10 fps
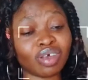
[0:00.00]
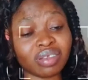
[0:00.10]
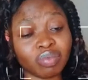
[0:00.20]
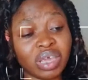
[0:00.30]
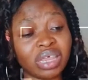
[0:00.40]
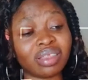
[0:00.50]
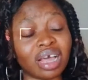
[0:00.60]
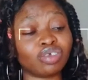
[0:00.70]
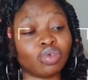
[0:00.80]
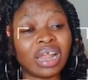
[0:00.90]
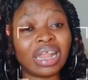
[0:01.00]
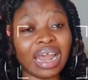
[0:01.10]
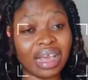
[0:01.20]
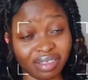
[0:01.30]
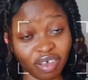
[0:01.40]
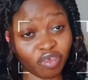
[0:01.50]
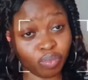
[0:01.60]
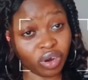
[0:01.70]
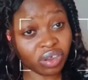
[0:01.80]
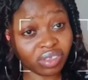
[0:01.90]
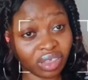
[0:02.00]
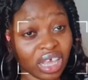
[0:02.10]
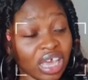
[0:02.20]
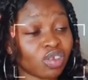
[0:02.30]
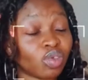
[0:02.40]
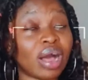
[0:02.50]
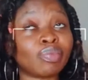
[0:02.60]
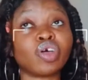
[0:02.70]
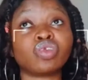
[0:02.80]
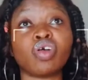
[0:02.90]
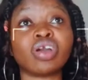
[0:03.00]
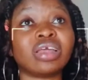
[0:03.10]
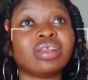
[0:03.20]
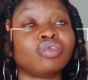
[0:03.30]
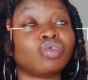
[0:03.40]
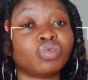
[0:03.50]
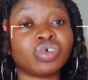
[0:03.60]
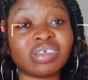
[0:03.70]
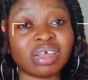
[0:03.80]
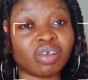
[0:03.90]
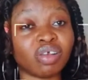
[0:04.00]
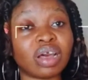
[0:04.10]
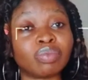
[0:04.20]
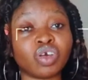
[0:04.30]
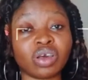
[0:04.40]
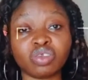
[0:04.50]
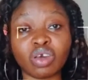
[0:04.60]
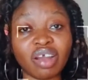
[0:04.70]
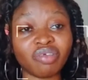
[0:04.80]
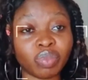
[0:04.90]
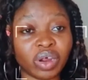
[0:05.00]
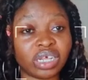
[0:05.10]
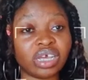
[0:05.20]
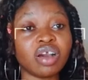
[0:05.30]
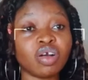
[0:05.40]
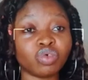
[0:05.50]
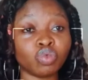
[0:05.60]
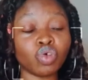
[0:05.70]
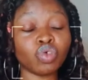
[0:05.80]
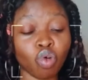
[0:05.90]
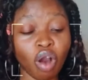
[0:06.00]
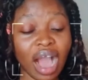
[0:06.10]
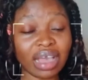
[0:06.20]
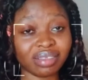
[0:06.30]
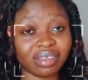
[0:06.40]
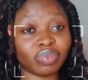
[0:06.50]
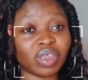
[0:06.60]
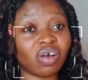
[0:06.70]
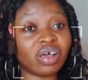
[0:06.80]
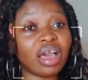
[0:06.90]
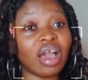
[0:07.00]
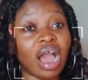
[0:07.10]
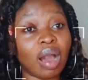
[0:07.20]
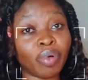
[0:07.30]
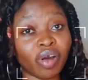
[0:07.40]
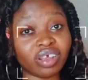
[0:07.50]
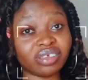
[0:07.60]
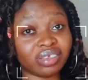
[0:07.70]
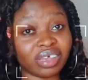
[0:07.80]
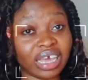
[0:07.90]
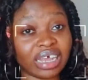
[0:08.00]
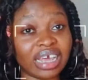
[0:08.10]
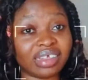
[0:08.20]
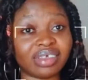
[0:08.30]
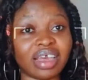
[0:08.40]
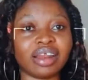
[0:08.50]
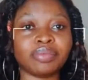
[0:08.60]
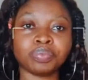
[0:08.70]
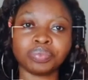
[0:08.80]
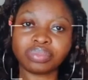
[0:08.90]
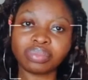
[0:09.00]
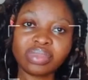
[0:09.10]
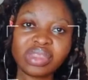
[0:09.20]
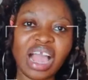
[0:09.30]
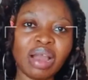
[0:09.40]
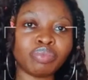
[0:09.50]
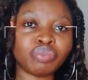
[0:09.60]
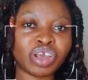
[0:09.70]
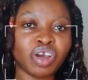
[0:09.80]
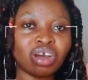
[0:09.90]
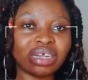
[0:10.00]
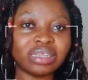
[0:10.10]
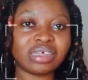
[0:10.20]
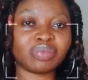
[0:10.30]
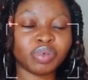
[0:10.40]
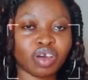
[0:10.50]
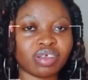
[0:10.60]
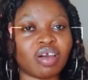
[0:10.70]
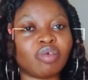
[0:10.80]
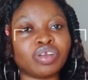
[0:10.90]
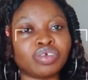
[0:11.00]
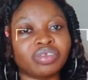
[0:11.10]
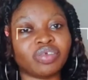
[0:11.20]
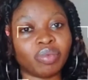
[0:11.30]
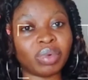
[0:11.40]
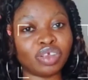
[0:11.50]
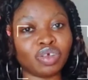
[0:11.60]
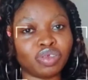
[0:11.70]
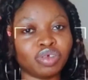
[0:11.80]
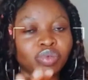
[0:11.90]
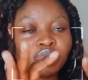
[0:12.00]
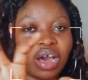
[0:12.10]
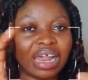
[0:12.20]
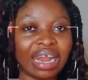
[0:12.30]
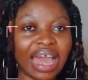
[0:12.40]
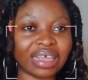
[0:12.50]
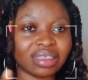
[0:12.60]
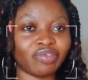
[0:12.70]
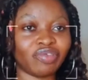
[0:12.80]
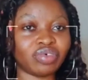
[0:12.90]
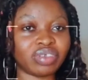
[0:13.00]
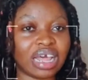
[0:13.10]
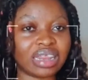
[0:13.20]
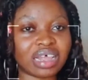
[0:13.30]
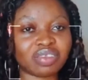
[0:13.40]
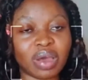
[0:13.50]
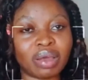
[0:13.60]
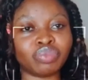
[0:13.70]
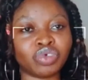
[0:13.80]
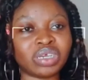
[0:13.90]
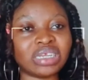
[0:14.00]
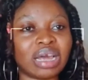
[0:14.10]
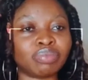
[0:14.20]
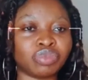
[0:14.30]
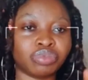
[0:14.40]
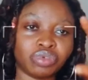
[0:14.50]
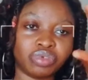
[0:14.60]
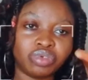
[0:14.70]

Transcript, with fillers: doesn't mean that you are less of a person so i'm not talking to christians alone i'm talking to everybody who you are is deep down apologies again i said i'm recording this because i want to use it for my youtube so i like the filter and that's what i'm doing i'm